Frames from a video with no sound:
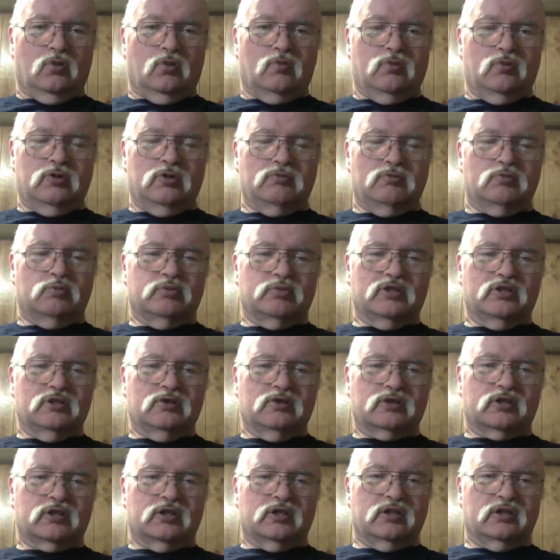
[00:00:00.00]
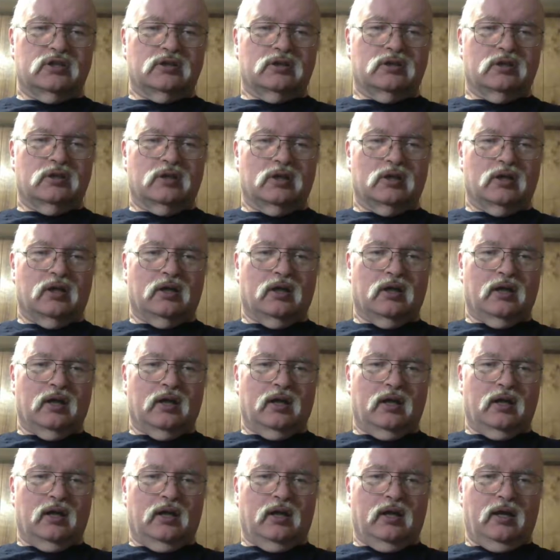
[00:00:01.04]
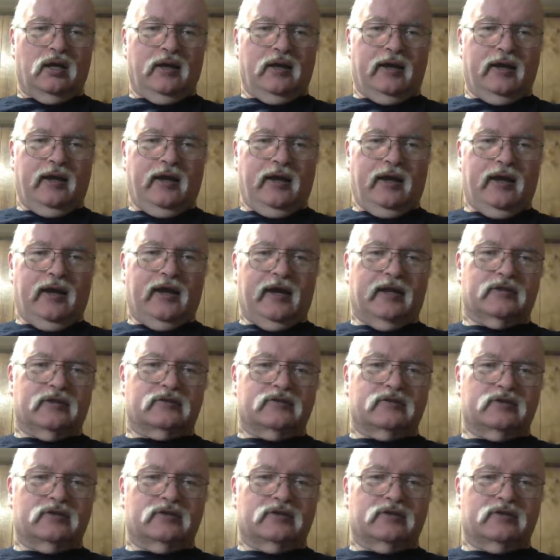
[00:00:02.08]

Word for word: we will be looking at